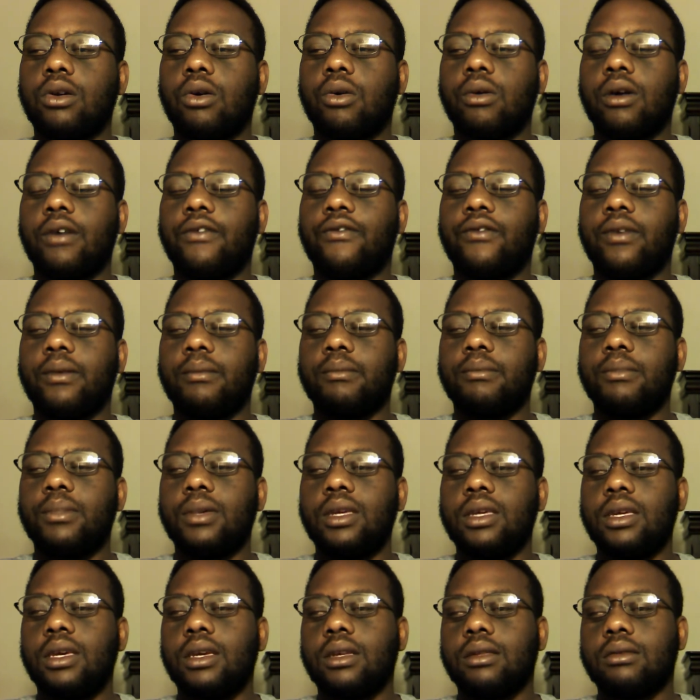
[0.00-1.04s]
Nora from
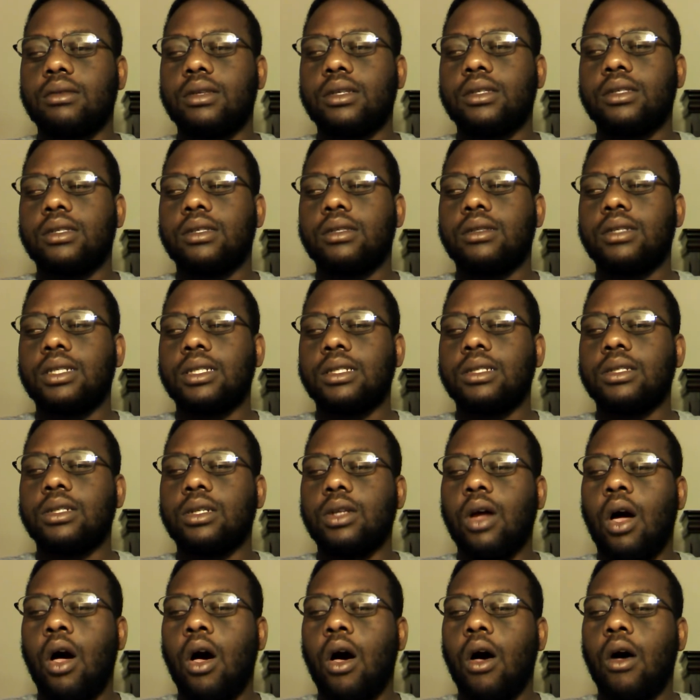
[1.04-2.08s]
being this this
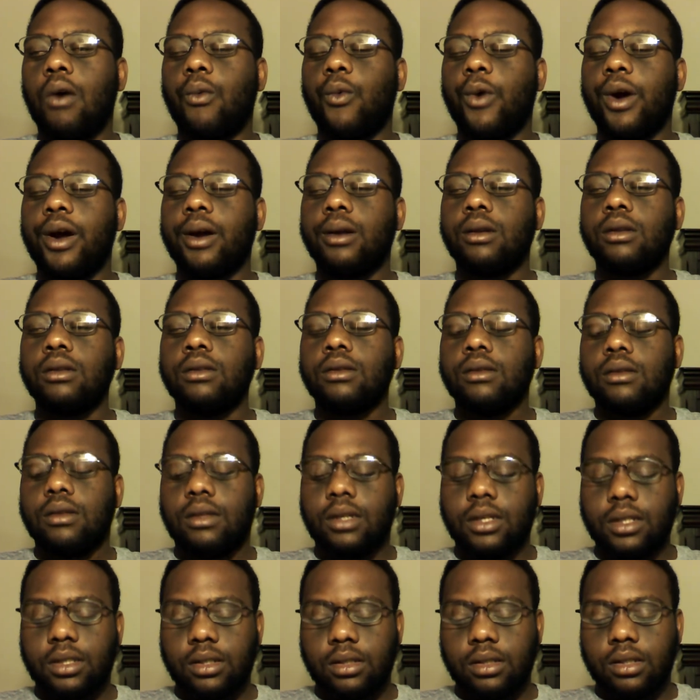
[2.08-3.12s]
doll, right?
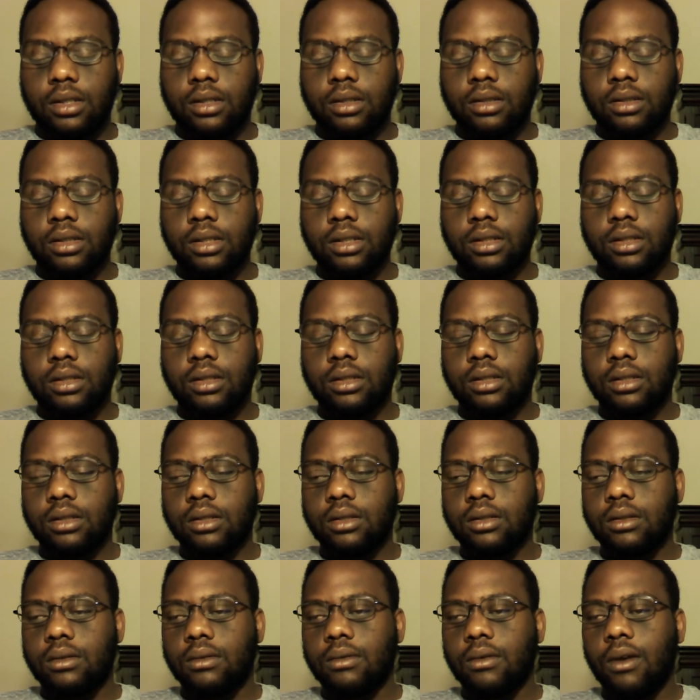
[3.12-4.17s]
This
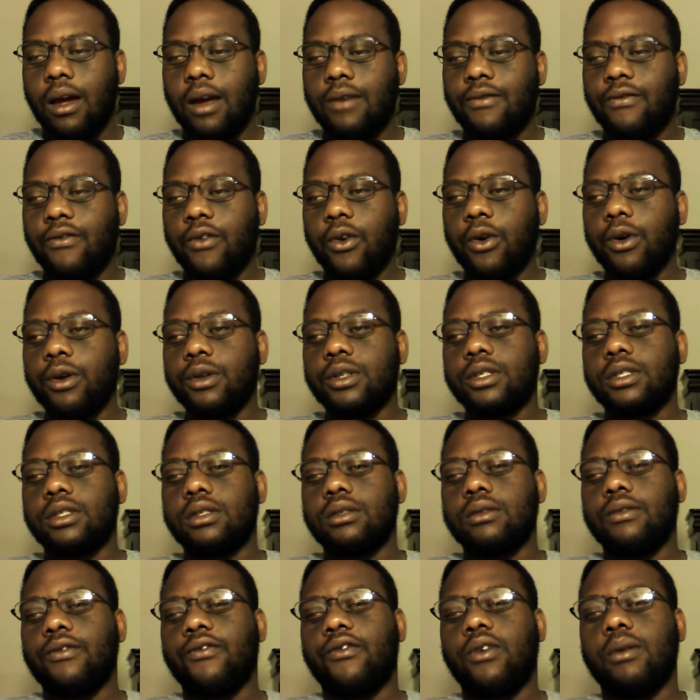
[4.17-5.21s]
this at
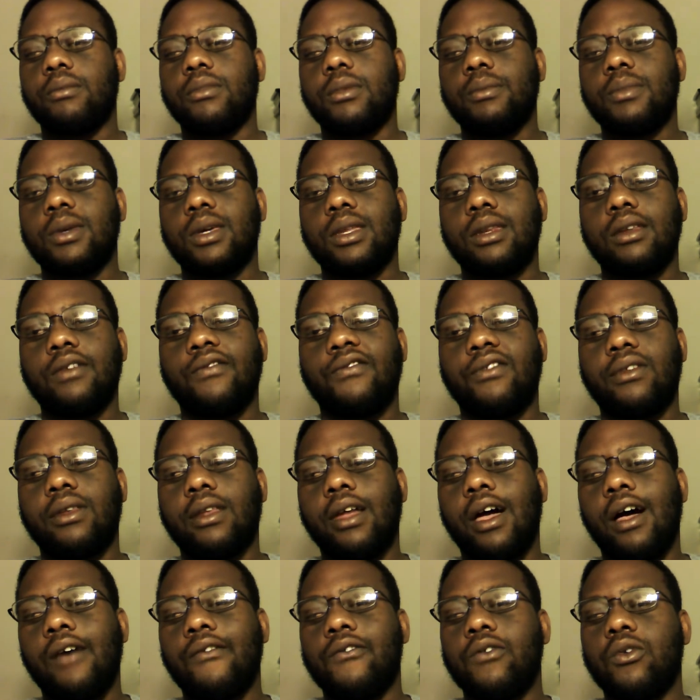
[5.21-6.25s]
first from the beginning of the
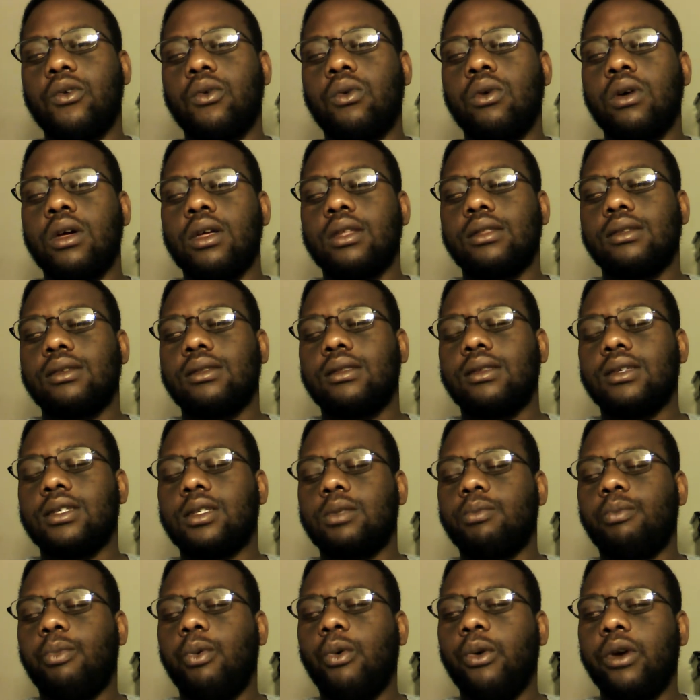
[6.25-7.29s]
novel to
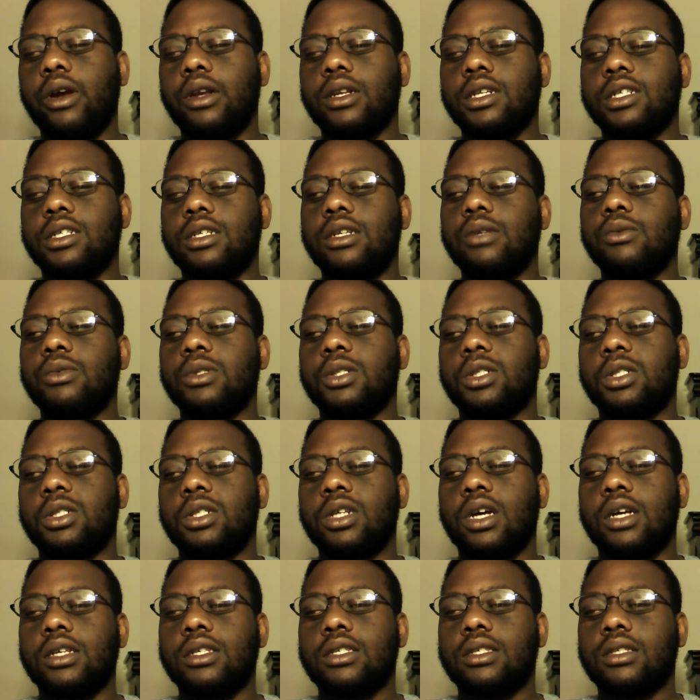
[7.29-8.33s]
this point, she was
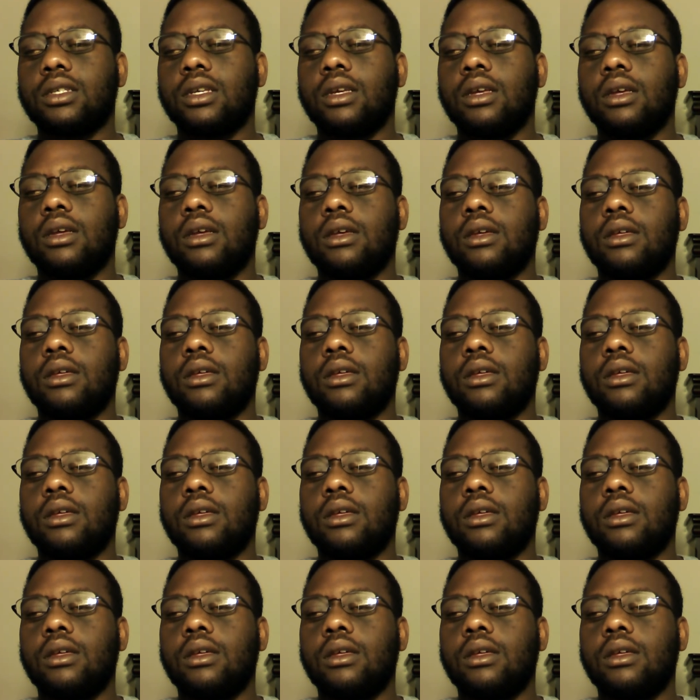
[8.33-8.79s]
just